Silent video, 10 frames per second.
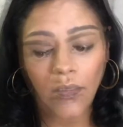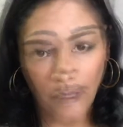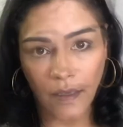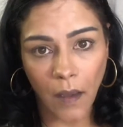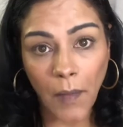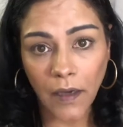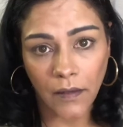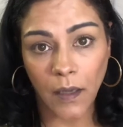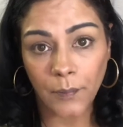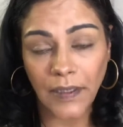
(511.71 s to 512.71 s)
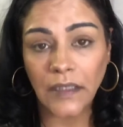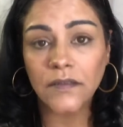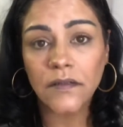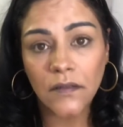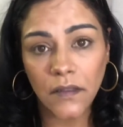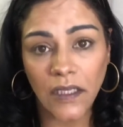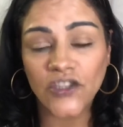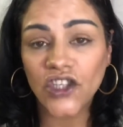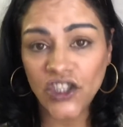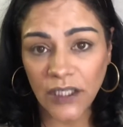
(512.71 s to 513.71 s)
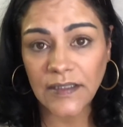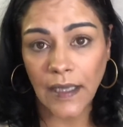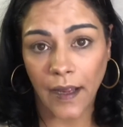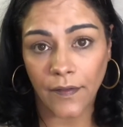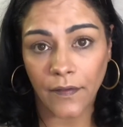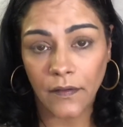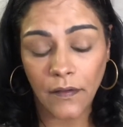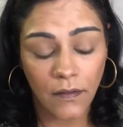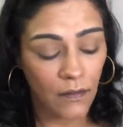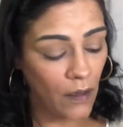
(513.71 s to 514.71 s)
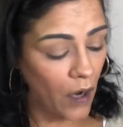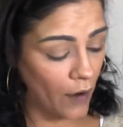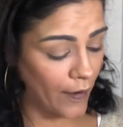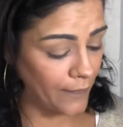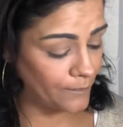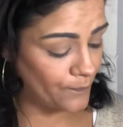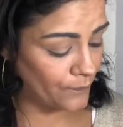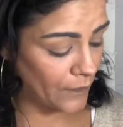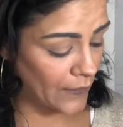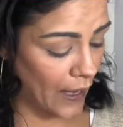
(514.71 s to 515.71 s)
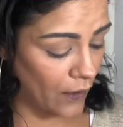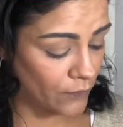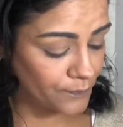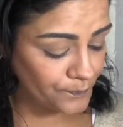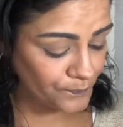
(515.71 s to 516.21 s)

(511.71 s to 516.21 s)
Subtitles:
Like, come on, companies, get your shit together. All right, now,